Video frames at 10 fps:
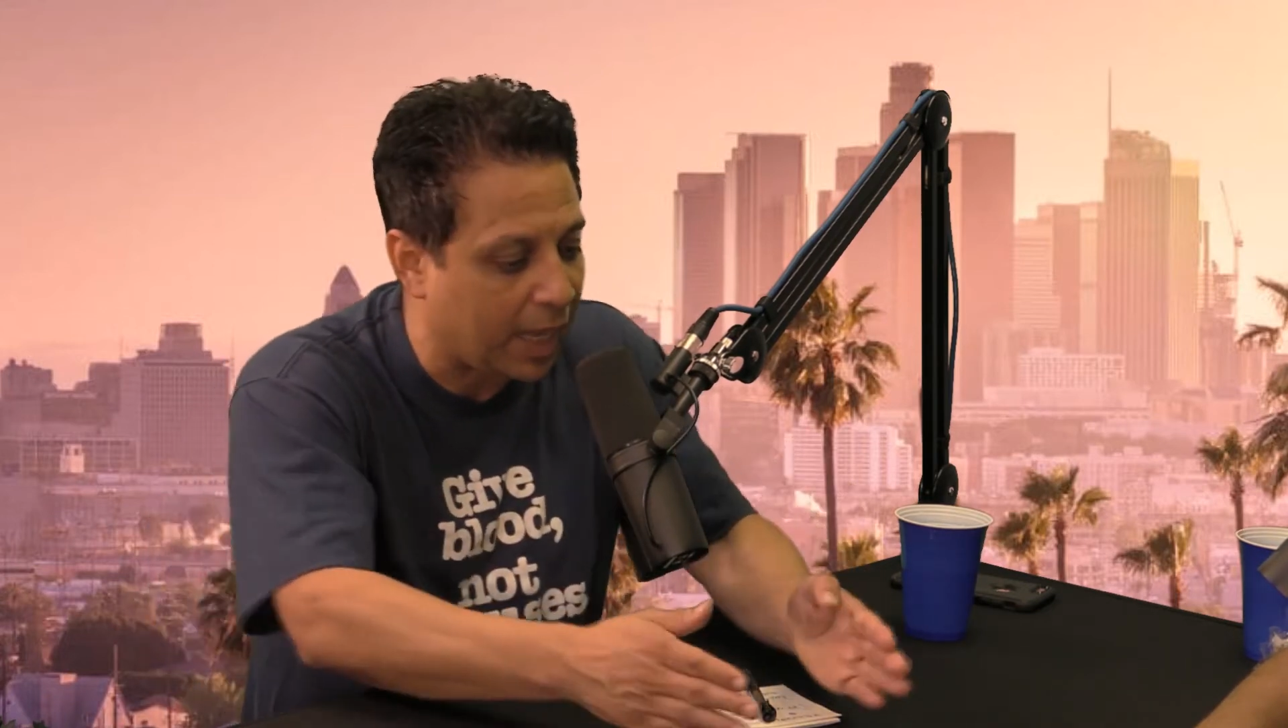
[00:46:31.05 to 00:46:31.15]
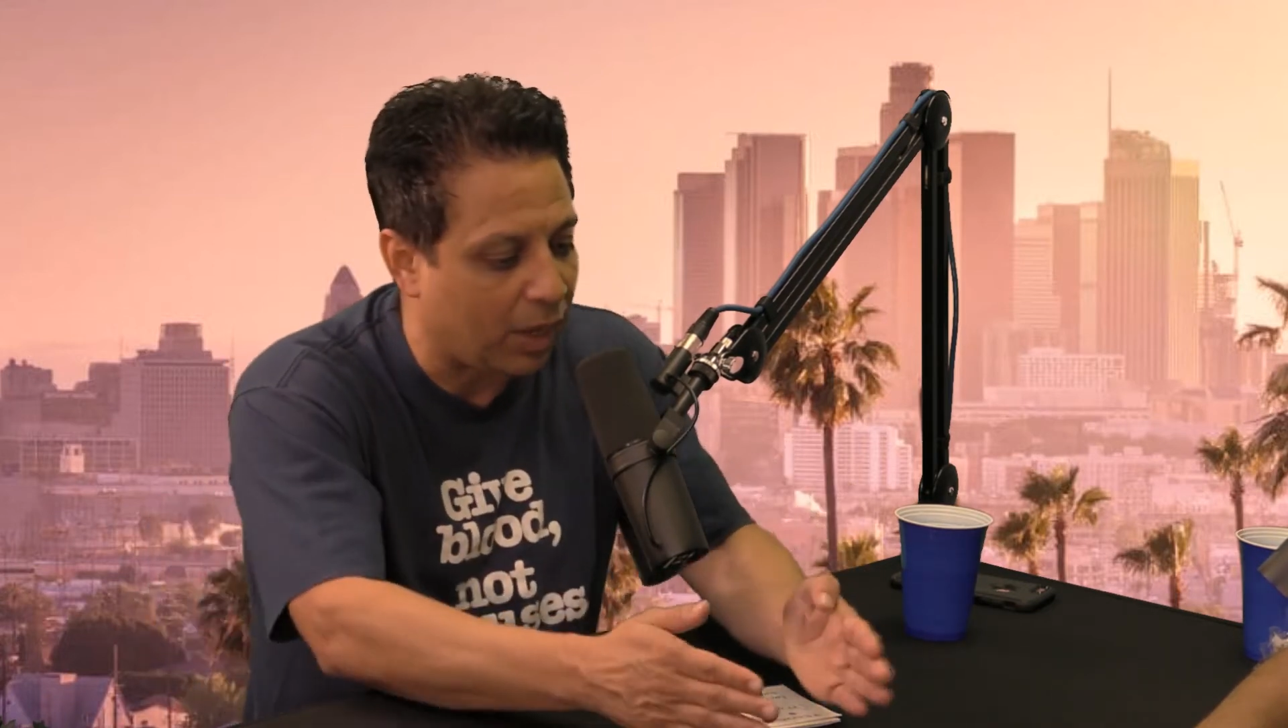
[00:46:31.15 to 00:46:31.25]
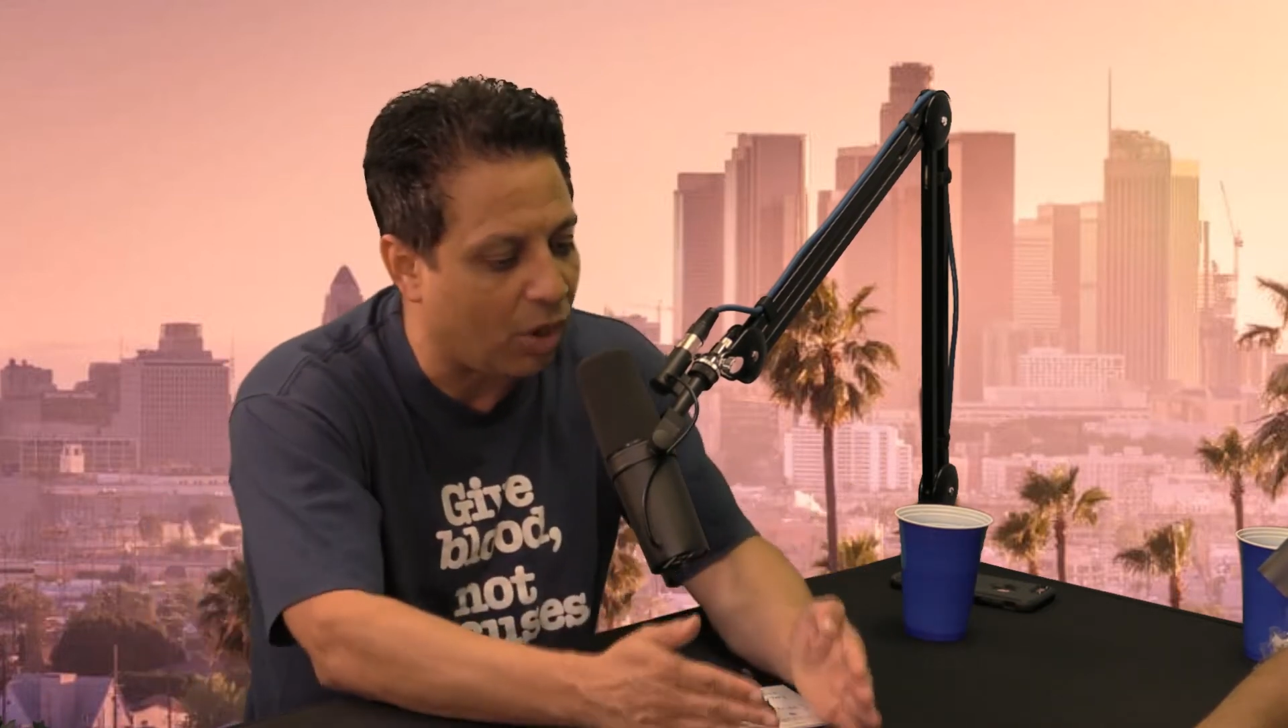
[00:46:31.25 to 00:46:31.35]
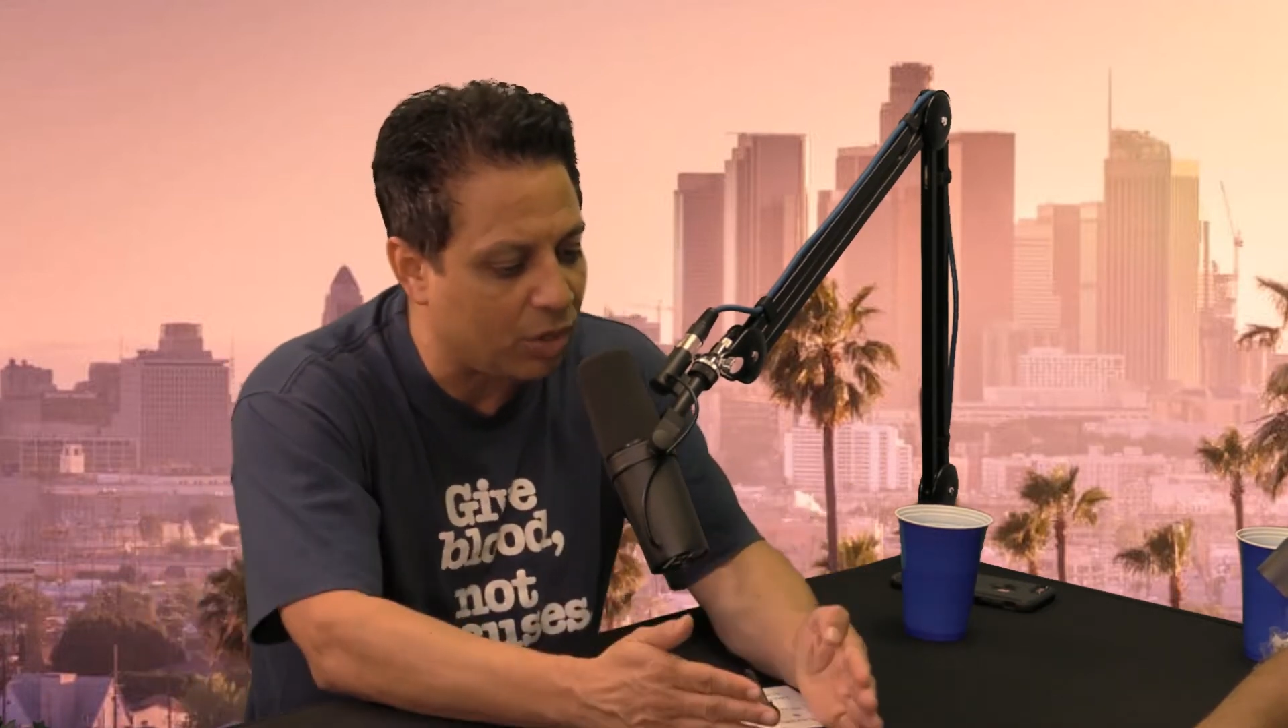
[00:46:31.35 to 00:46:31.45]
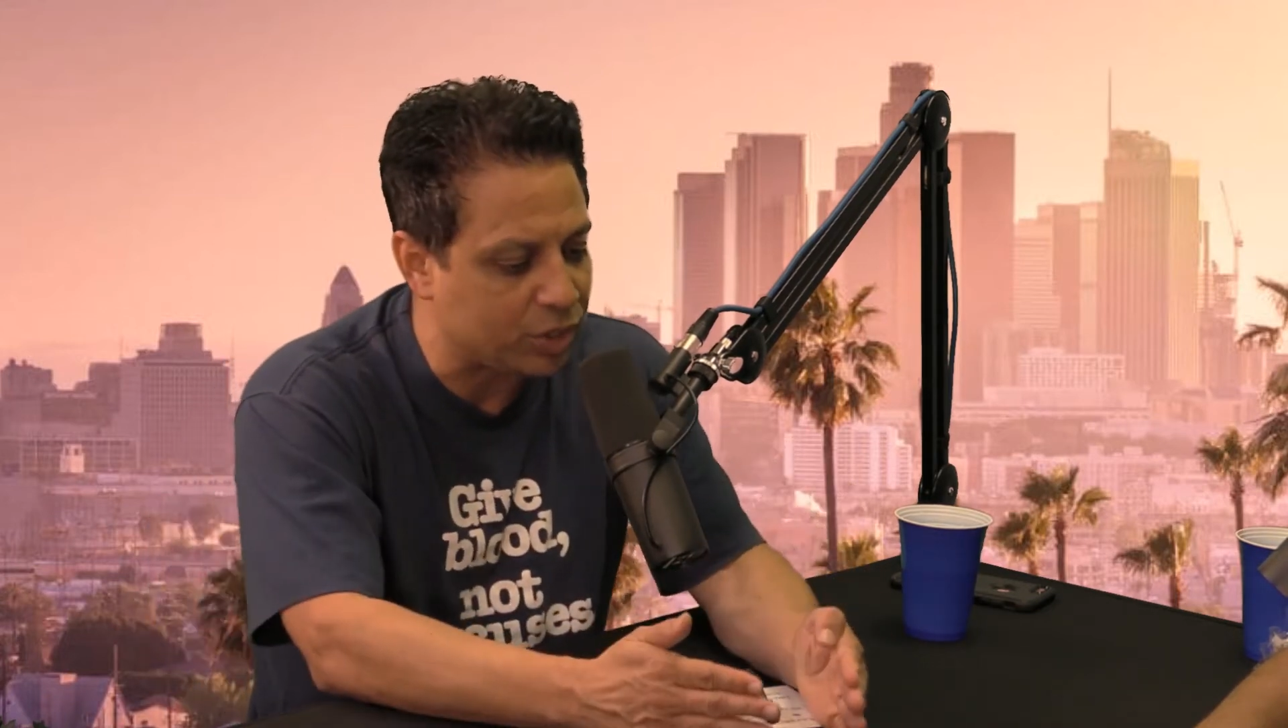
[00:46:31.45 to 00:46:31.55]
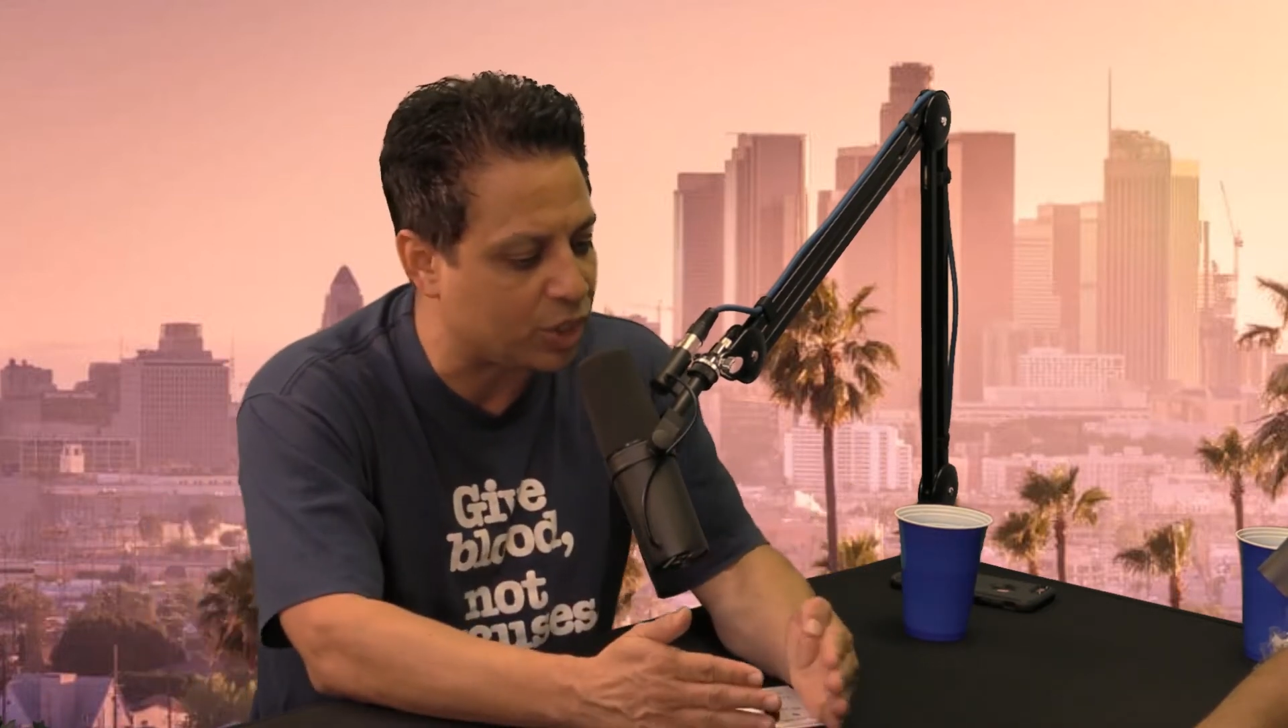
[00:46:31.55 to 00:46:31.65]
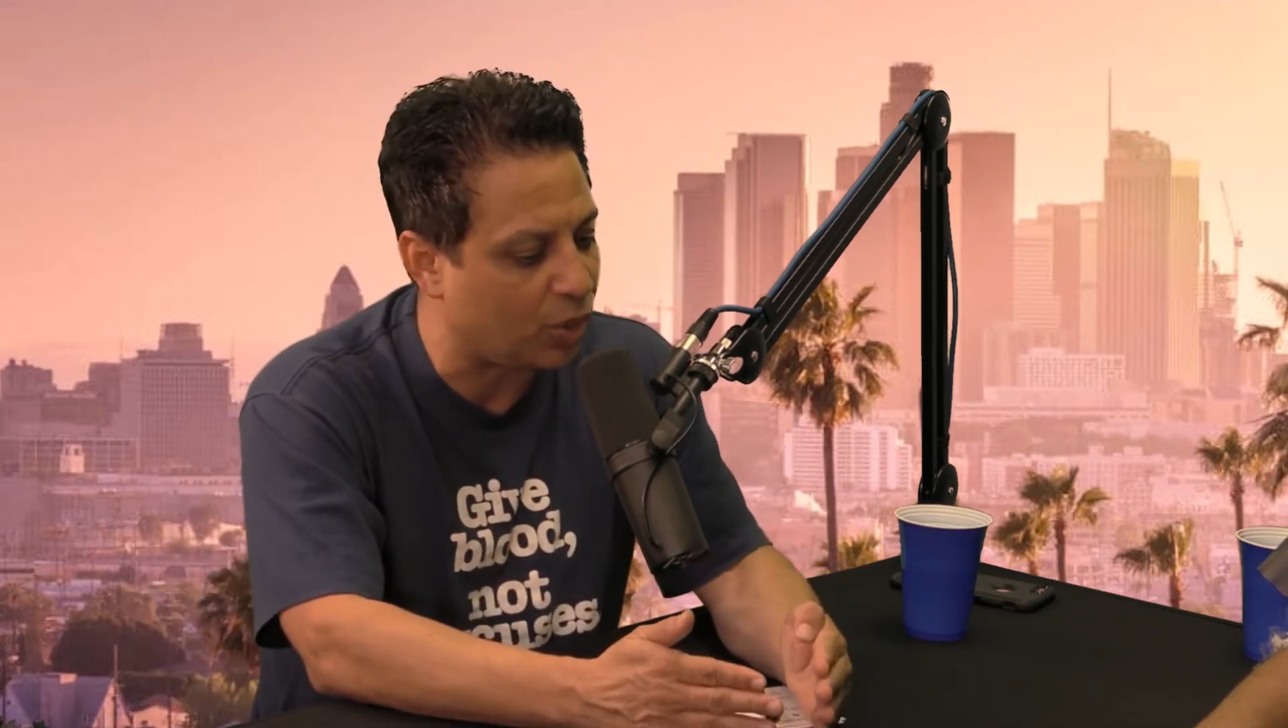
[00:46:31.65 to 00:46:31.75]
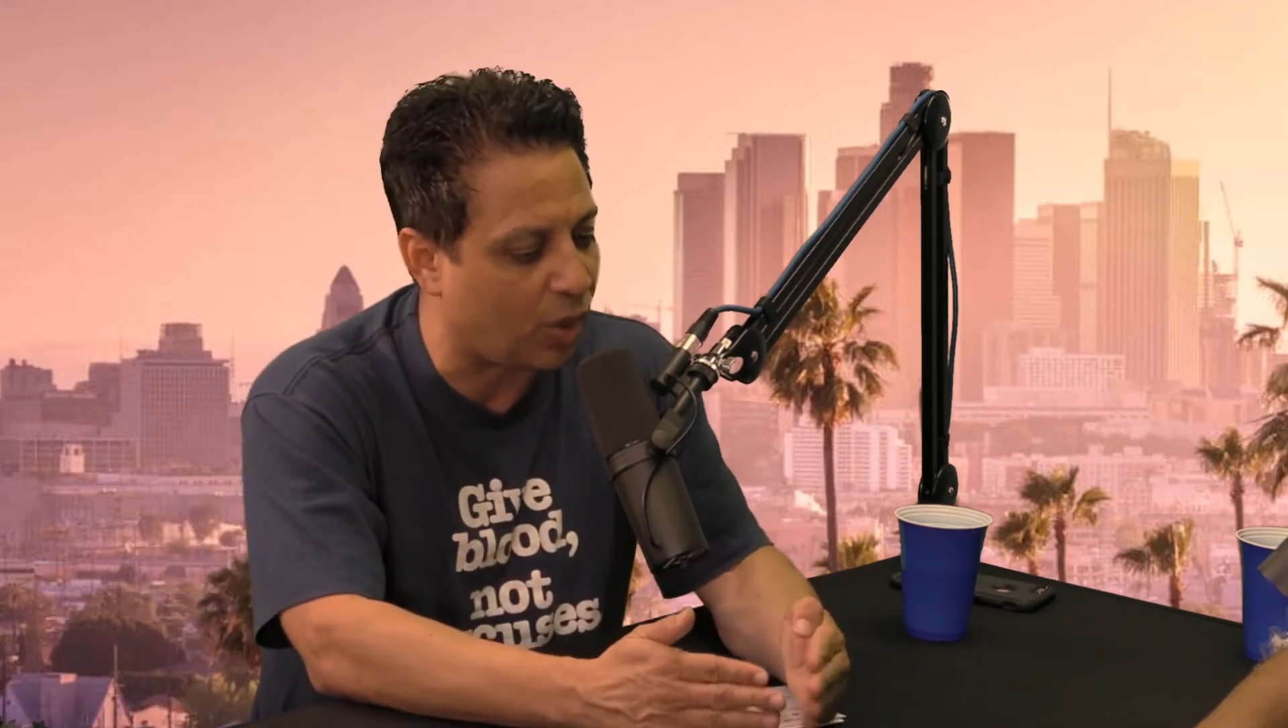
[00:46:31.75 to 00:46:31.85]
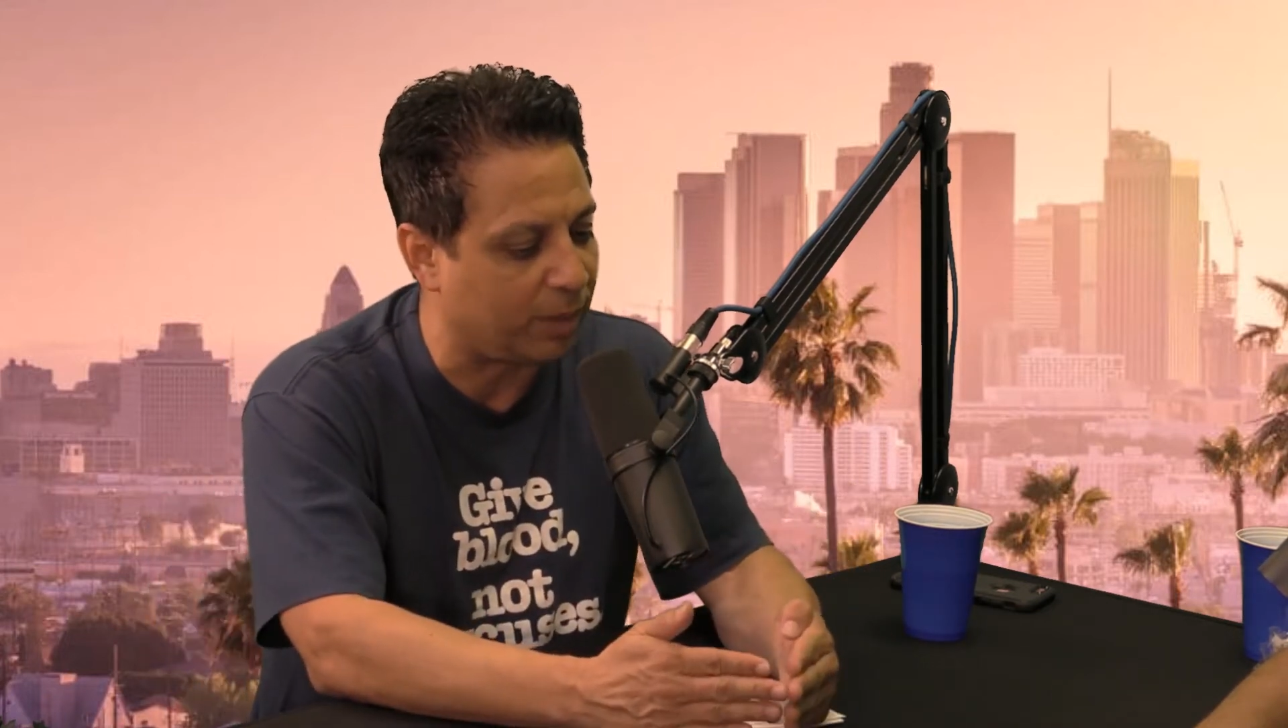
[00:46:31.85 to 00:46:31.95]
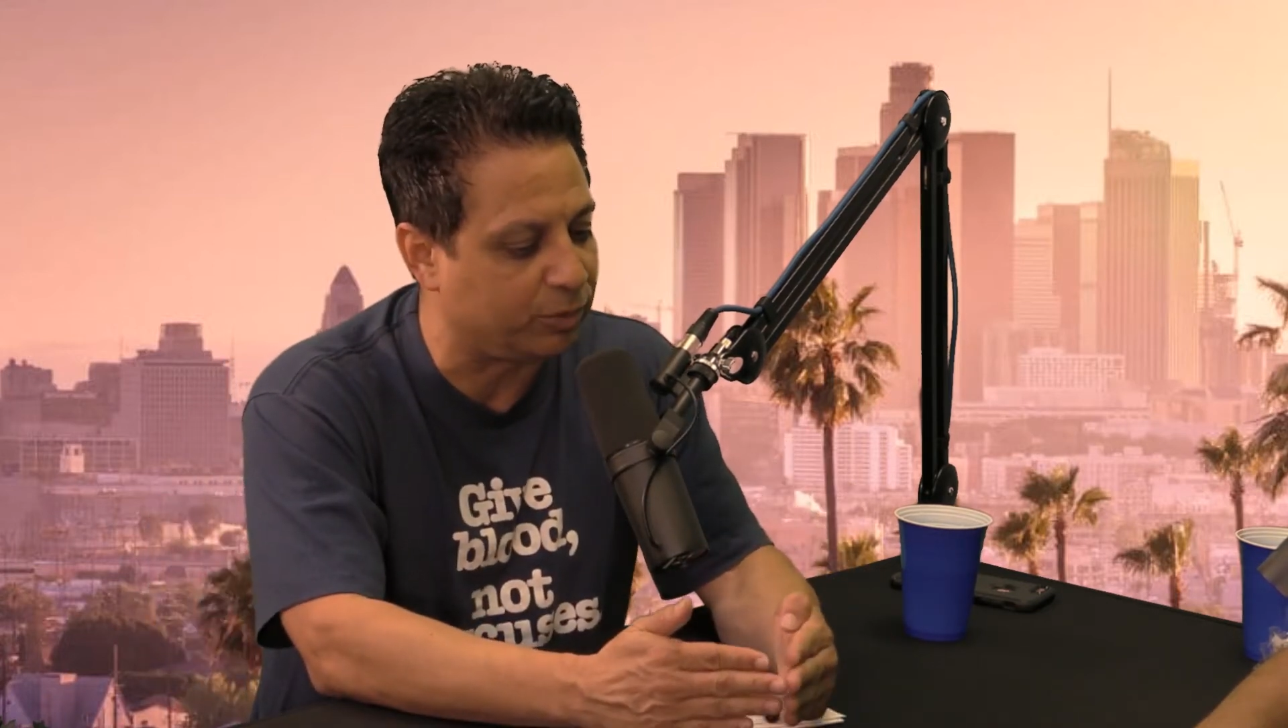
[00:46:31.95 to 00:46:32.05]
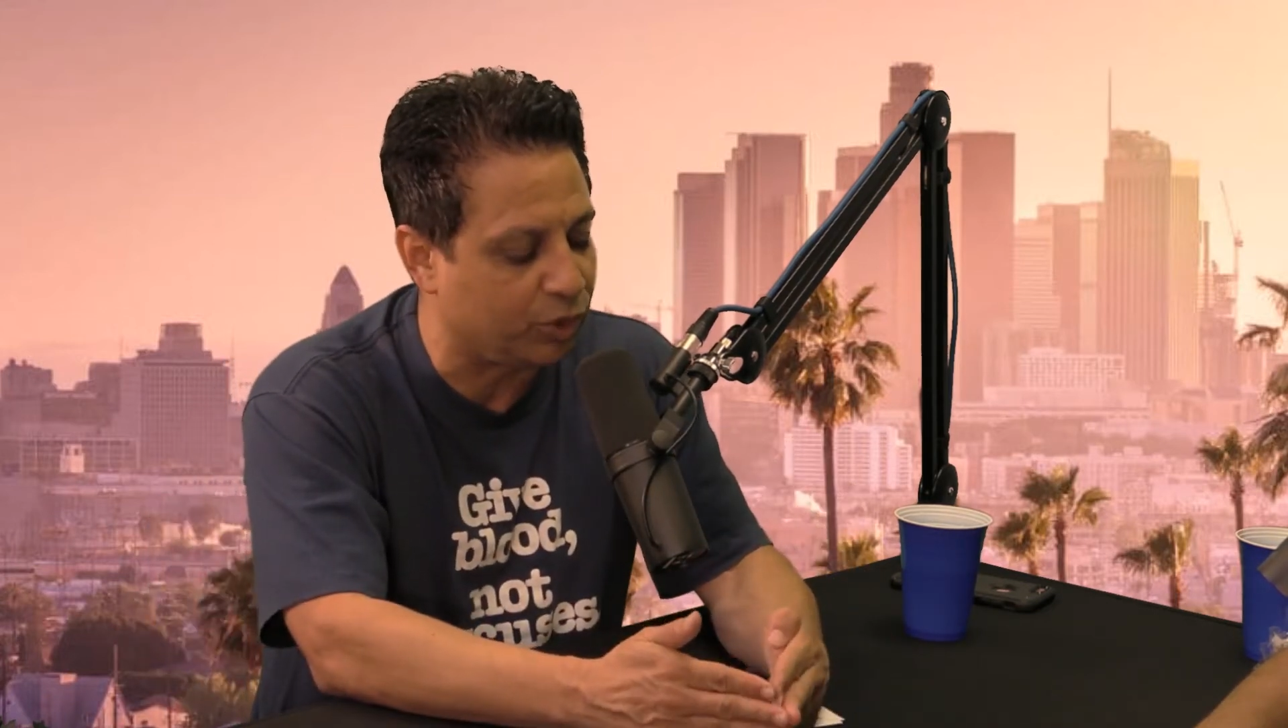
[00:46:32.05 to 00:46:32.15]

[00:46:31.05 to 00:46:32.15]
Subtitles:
I'm